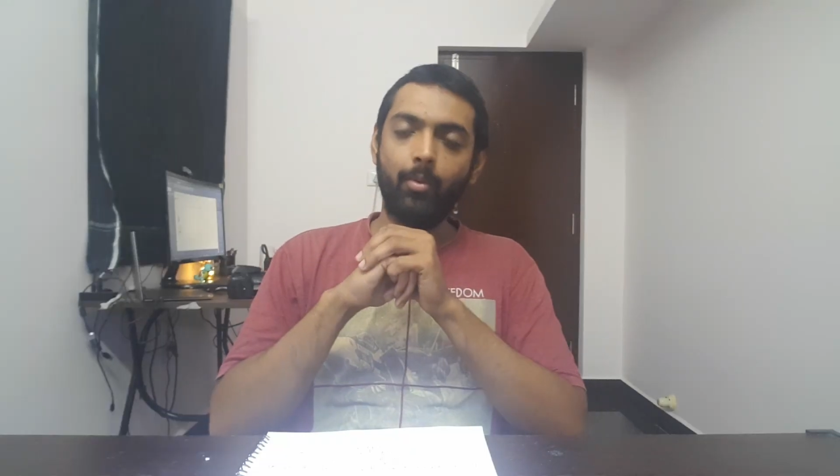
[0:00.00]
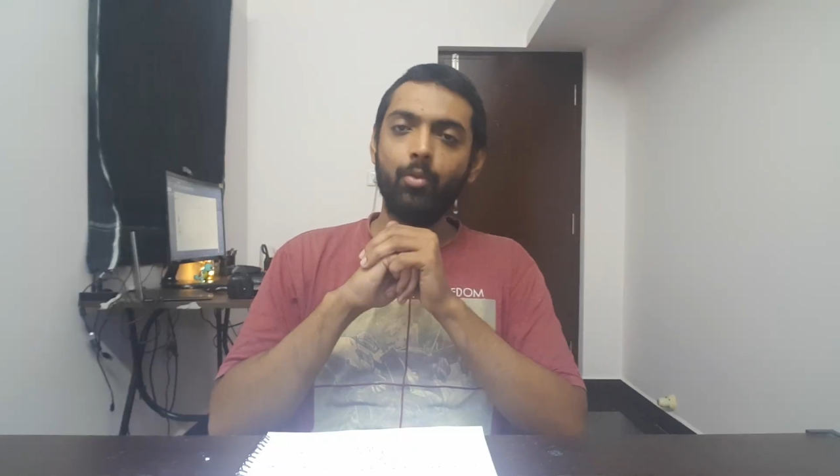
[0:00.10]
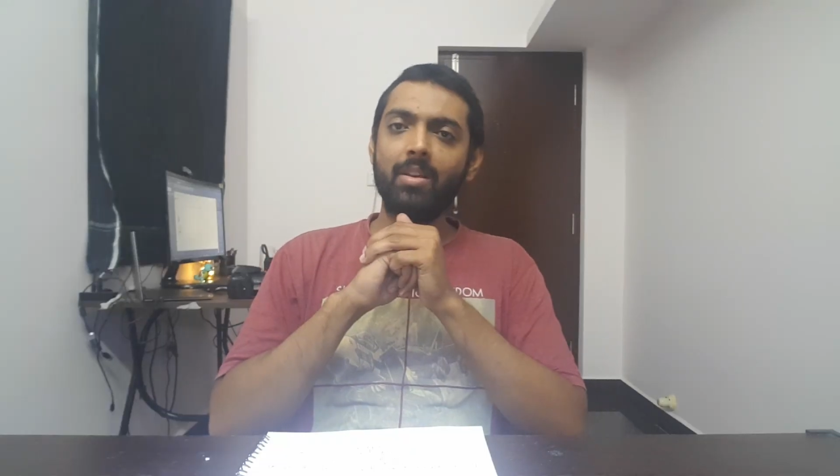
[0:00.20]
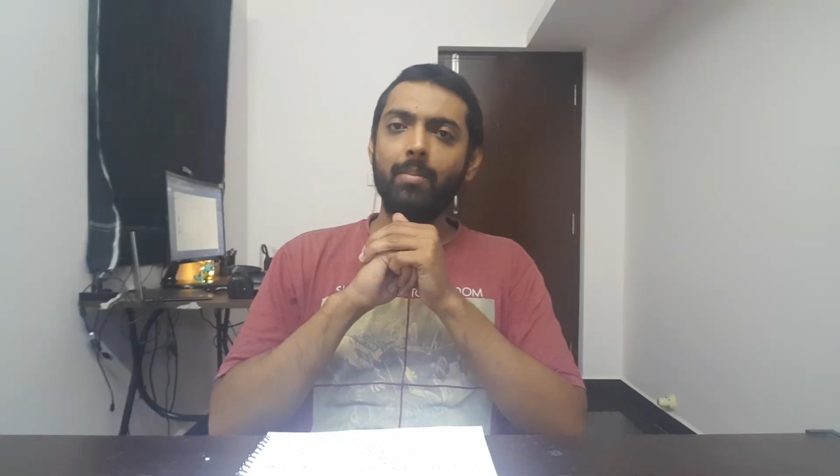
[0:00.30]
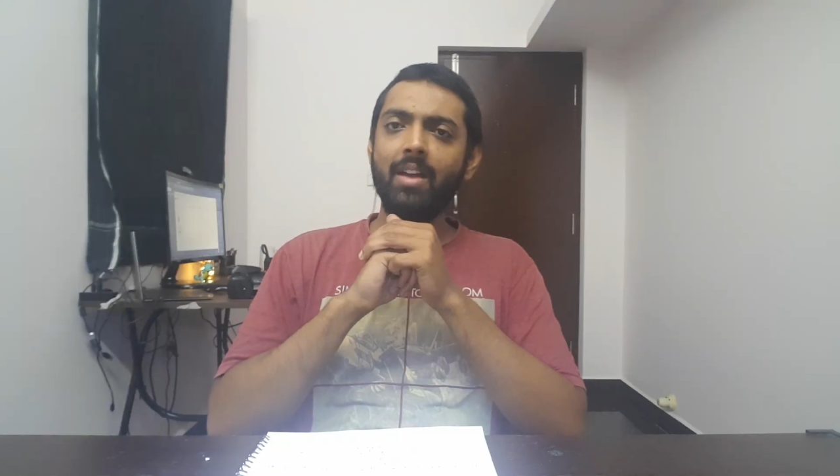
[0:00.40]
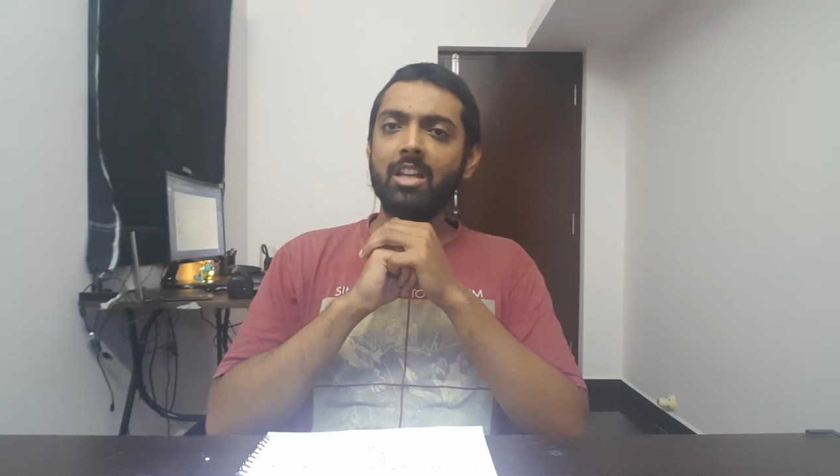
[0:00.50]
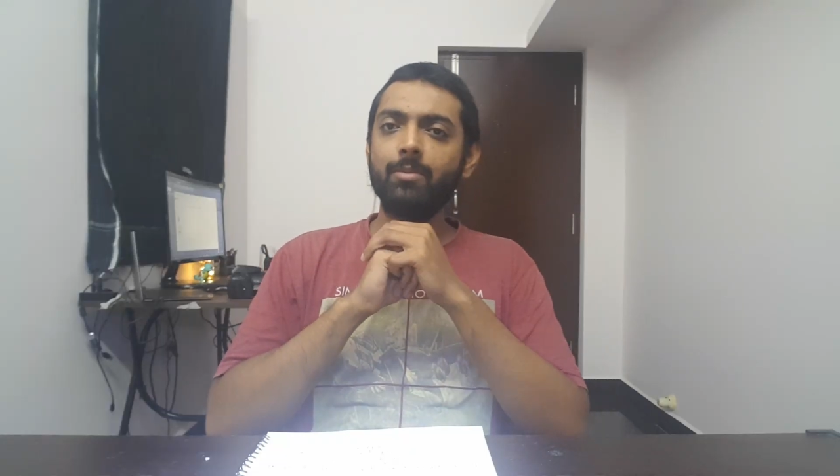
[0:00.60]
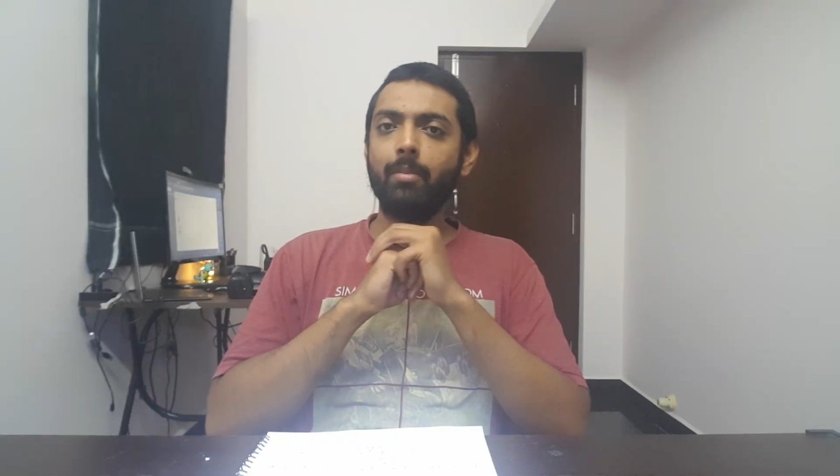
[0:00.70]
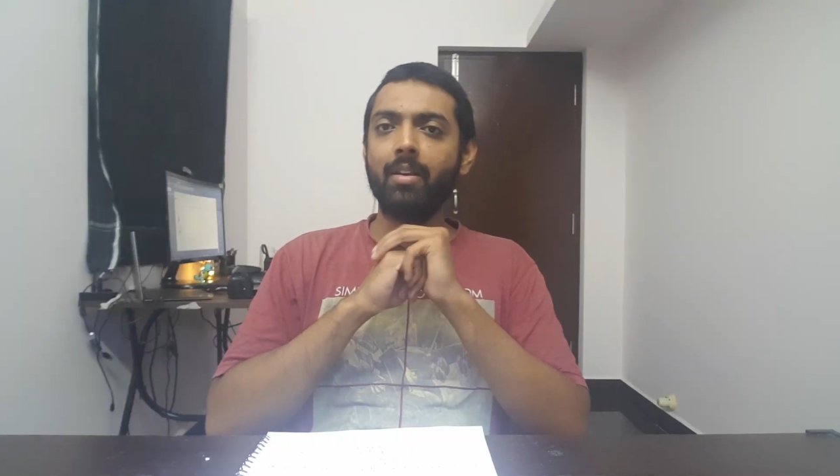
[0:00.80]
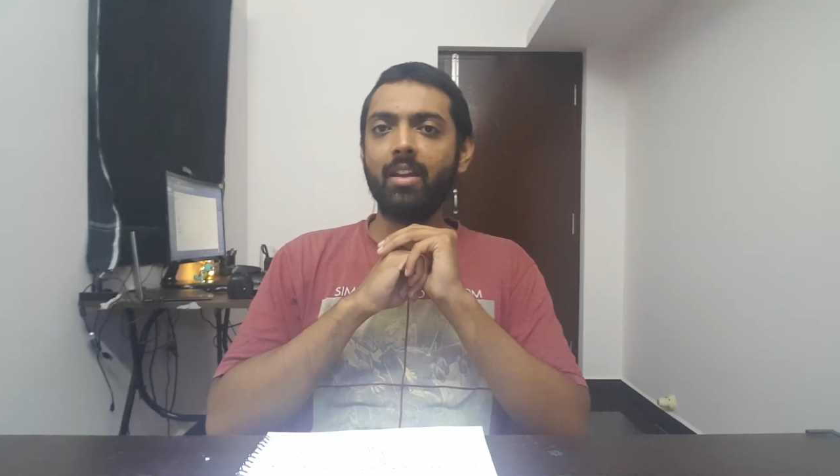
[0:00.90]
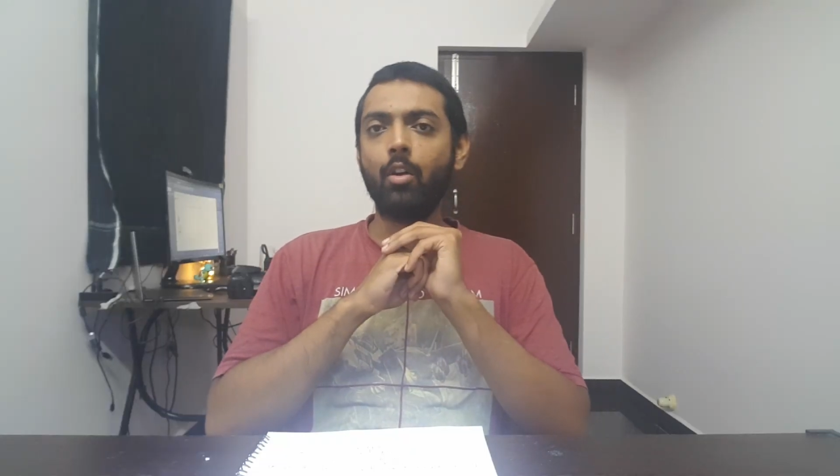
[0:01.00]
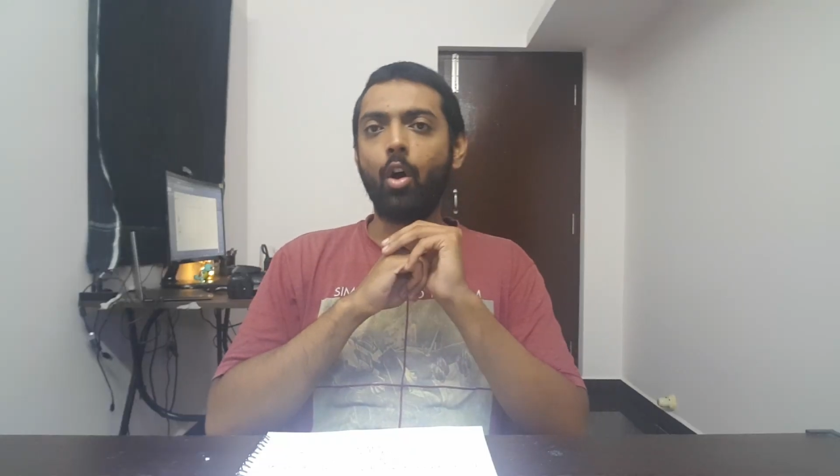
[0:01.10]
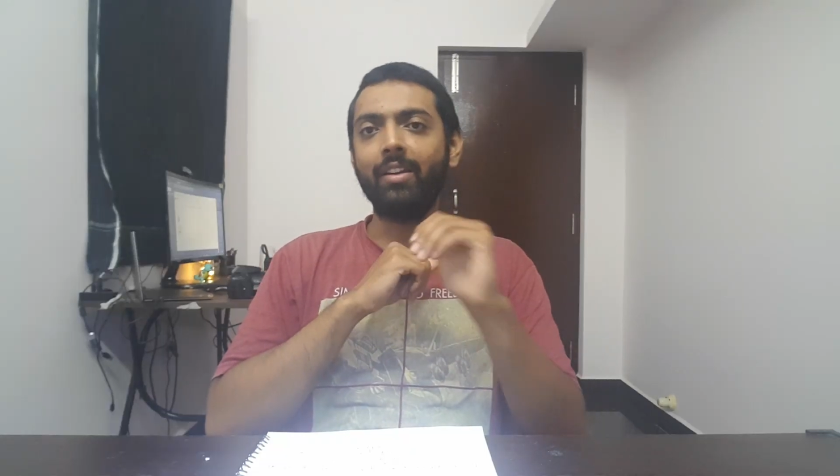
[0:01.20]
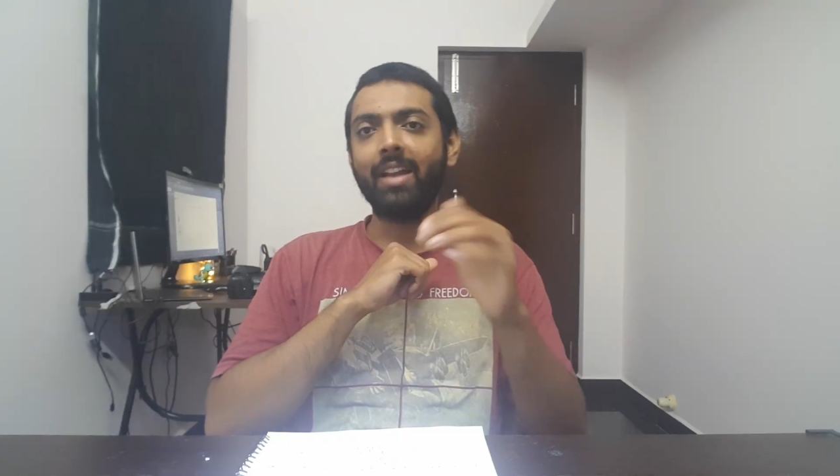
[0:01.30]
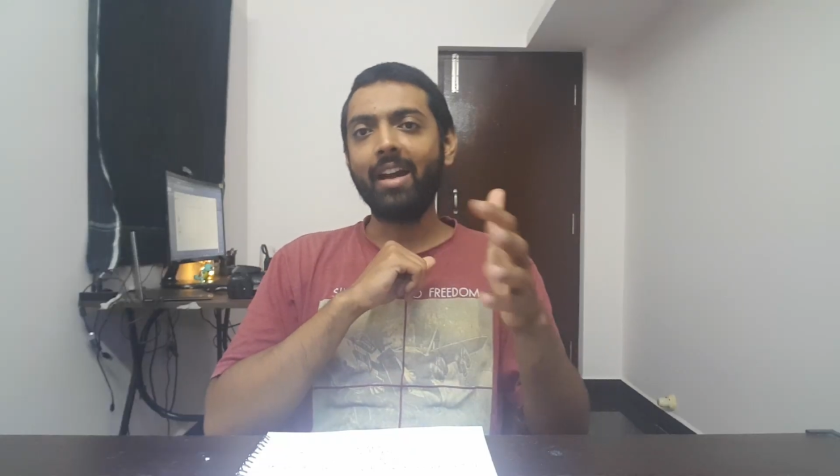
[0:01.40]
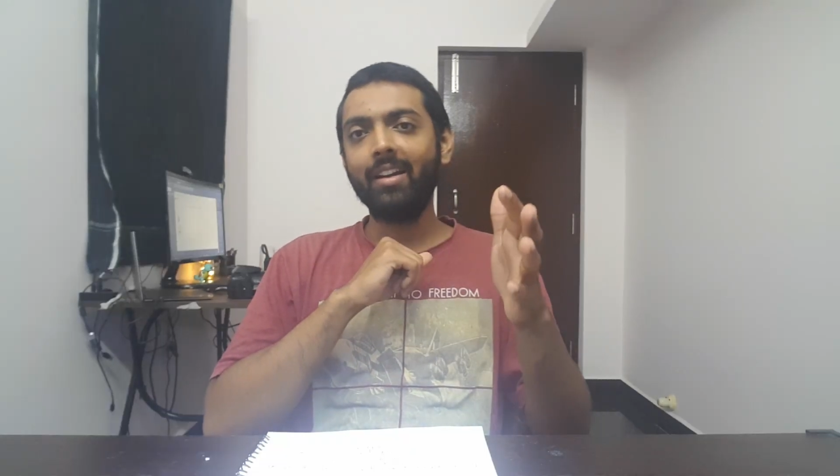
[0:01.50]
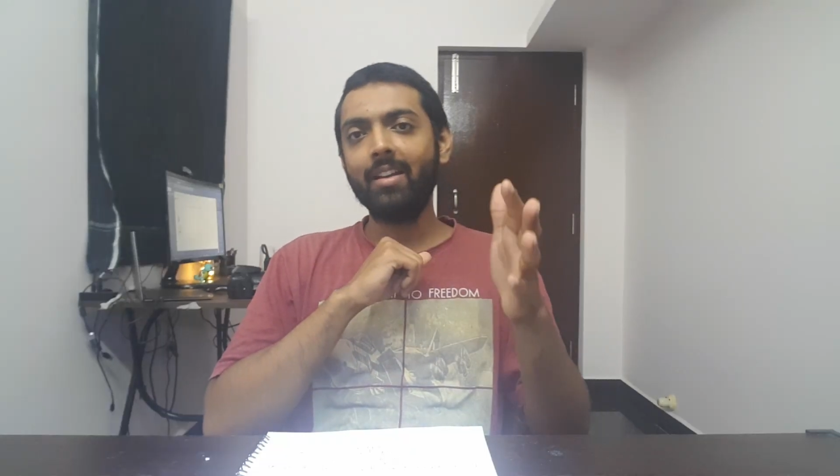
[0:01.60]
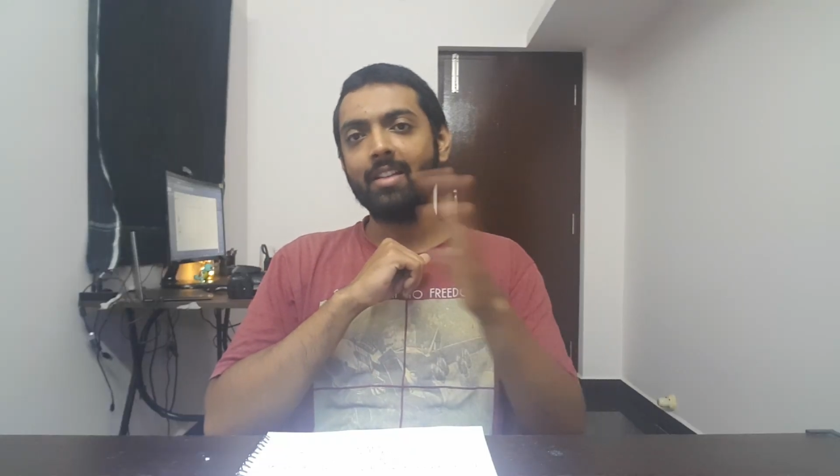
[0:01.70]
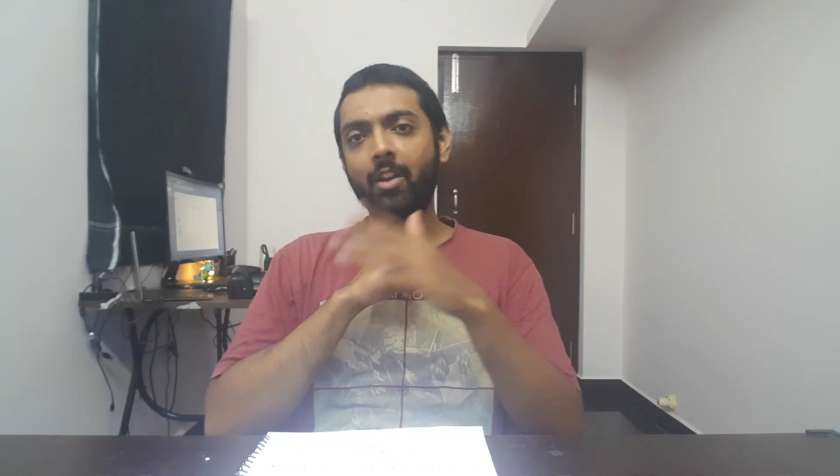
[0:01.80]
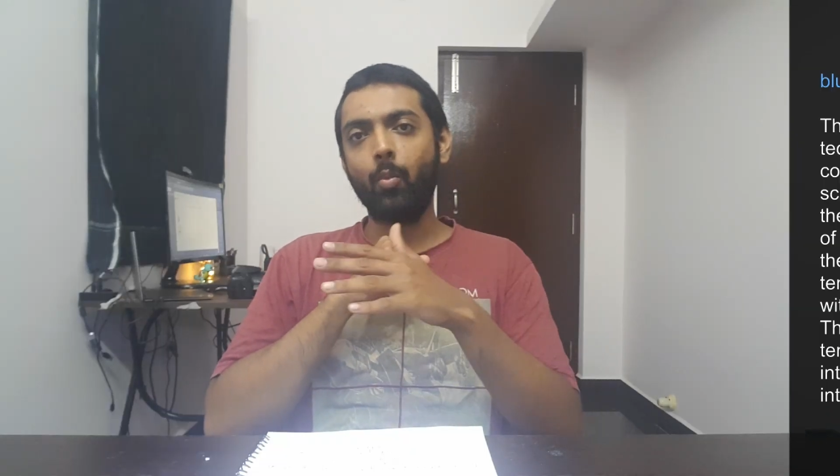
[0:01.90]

BlueSemi has been making contactless and